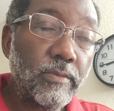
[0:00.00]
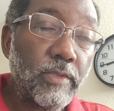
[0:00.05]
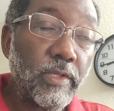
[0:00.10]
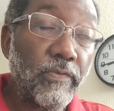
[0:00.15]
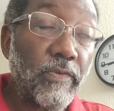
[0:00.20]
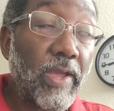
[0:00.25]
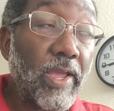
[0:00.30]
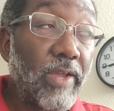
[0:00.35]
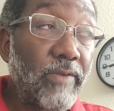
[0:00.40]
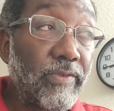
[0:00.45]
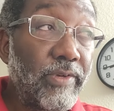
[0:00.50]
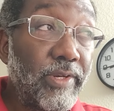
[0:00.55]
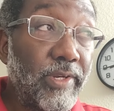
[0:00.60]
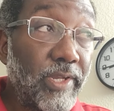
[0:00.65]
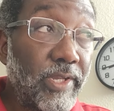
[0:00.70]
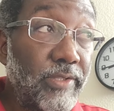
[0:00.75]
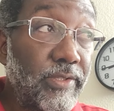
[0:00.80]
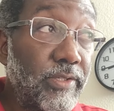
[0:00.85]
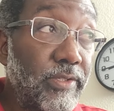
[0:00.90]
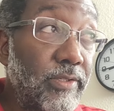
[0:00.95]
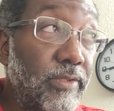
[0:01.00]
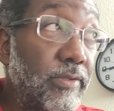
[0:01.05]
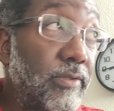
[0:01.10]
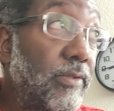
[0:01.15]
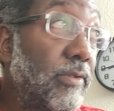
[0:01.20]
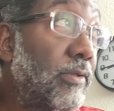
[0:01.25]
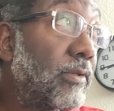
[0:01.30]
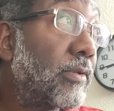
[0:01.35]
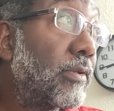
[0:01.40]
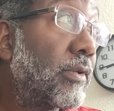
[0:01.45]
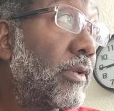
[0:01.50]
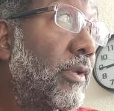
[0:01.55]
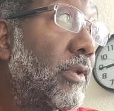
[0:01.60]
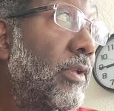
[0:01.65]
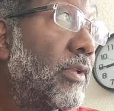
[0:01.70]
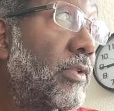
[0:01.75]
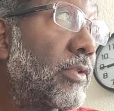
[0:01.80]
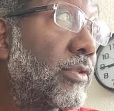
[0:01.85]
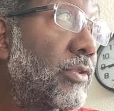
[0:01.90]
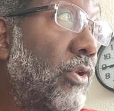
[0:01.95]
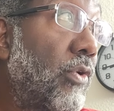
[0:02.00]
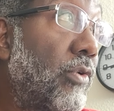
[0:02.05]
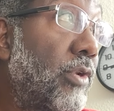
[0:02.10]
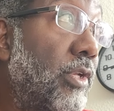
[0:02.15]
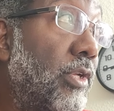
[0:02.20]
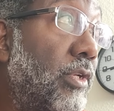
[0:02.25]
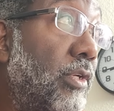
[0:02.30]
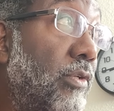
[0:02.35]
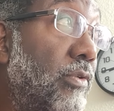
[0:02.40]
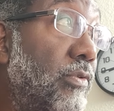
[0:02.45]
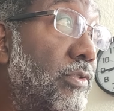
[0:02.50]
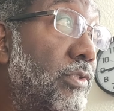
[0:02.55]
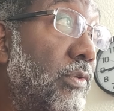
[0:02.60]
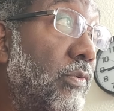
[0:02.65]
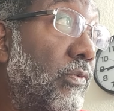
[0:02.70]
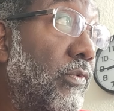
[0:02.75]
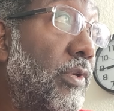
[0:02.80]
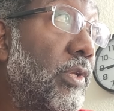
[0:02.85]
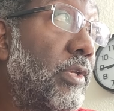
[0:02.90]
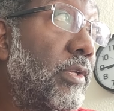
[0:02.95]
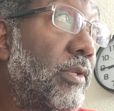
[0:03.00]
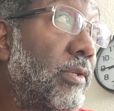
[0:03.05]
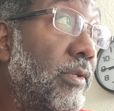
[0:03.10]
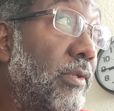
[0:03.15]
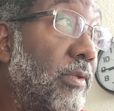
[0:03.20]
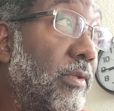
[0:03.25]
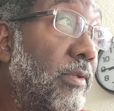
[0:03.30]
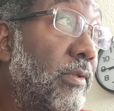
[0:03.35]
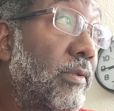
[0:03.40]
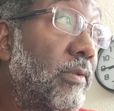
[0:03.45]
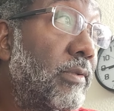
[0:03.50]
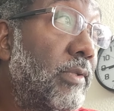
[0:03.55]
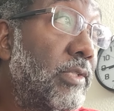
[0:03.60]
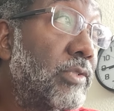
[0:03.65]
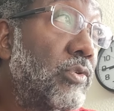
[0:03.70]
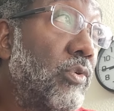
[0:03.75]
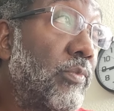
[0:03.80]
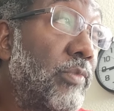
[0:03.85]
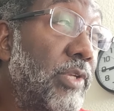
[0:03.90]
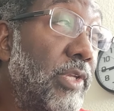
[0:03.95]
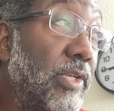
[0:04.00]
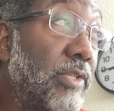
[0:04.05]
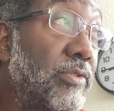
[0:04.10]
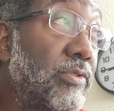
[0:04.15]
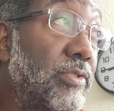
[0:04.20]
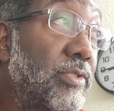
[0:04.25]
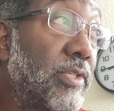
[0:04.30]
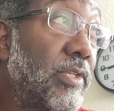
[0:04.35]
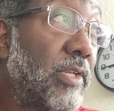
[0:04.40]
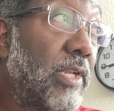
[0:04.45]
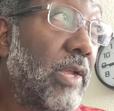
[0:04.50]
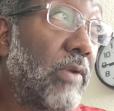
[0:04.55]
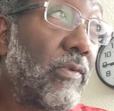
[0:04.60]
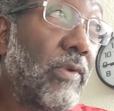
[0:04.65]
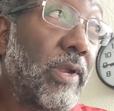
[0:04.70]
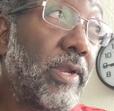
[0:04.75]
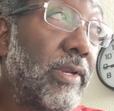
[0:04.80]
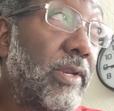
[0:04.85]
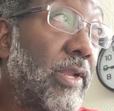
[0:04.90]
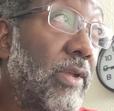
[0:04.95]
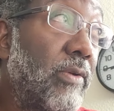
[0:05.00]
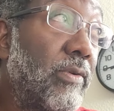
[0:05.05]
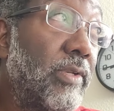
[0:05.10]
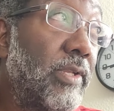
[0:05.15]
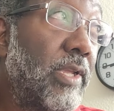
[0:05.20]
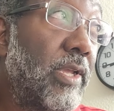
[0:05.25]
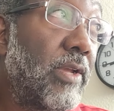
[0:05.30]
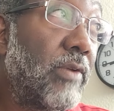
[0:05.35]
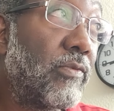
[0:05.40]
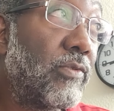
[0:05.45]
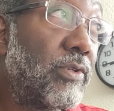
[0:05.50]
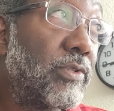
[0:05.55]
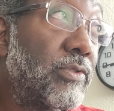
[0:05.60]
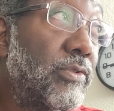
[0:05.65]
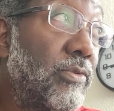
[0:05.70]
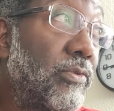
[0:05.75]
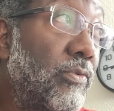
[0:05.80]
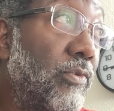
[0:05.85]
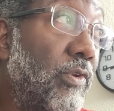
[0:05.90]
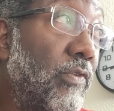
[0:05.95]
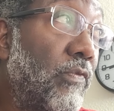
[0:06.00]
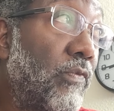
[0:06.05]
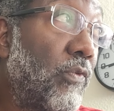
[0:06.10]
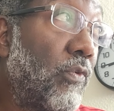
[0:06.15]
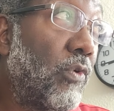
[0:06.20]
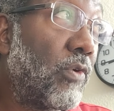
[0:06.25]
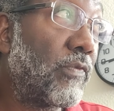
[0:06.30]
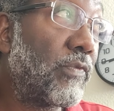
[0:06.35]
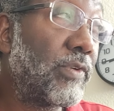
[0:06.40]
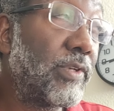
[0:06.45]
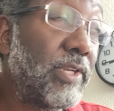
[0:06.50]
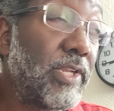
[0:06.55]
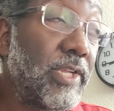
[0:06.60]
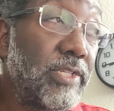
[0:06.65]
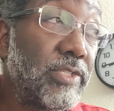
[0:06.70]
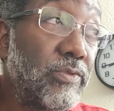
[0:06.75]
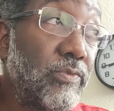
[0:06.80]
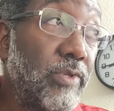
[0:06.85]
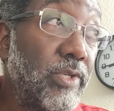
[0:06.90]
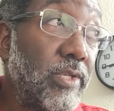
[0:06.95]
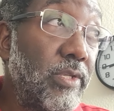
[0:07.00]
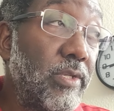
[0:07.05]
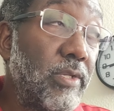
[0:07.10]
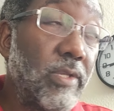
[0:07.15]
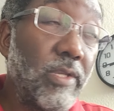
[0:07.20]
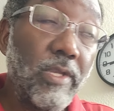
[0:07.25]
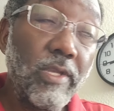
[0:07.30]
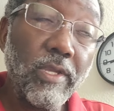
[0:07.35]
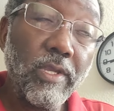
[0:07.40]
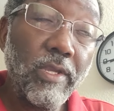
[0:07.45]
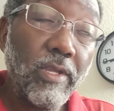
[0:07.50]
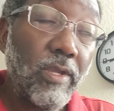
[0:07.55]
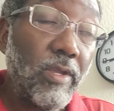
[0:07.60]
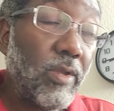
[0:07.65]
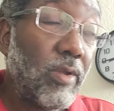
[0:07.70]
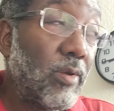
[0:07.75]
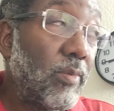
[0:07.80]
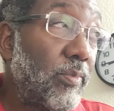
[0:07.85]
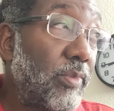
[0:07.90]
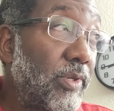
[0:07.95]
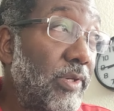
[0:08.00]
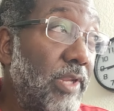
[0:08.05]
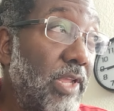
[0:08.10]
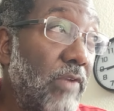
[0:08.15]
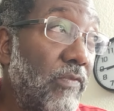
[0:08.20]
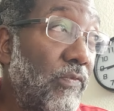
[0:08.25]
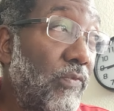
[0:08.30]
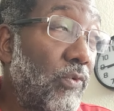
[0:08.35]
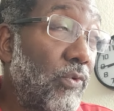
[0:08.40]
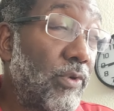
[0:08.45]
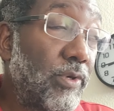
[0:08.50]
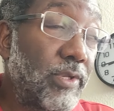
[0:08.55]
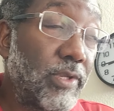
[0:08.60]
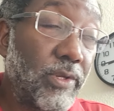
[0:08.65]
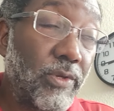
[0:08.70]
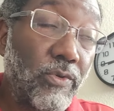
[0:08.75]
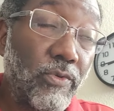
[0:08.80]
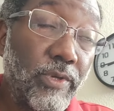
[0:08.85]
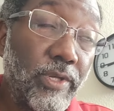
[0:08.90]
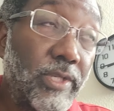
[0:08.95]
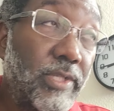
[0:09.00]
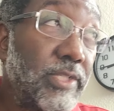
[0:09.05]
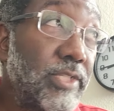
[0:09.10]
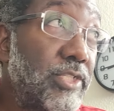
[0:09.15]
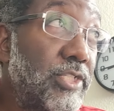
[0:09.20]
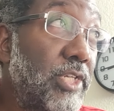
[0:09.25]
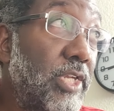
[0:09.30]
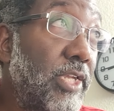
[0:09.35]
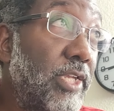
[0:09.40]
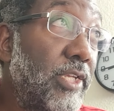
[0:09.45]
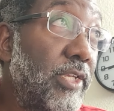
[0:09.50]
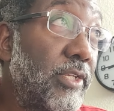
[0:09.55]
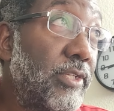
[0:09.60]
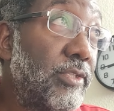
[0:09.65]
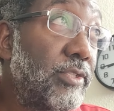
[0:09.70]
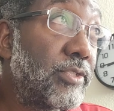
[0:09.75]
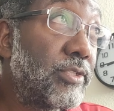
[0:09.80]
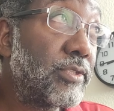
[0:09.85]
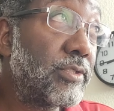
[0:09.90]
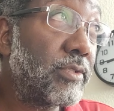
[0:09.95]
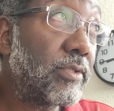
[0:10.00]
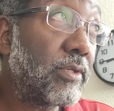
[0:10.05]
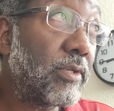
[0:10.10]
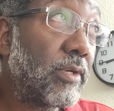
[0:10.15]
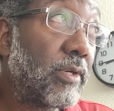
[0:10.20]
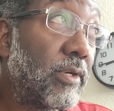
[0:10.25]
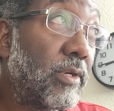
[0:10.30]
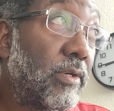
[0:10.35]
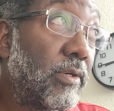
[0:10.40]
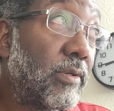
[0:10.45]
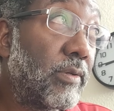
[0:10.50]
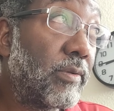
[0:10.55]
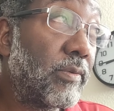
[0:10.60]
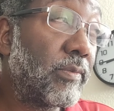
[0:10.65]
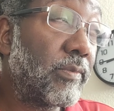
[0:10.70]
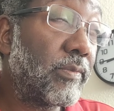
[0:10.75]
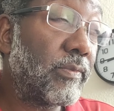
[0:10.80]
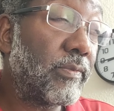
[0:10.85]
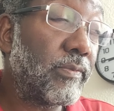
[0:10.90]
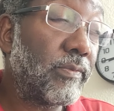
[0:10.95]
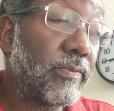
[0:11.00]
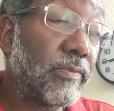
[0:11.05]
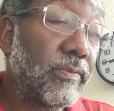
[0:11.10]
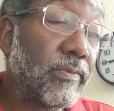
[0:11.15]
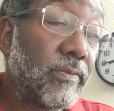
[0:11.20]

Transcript: if I have another 30 closing week, it's going to be interesting. Now, right now, I only got one, two, three, four for next week. But that four can quickly change um,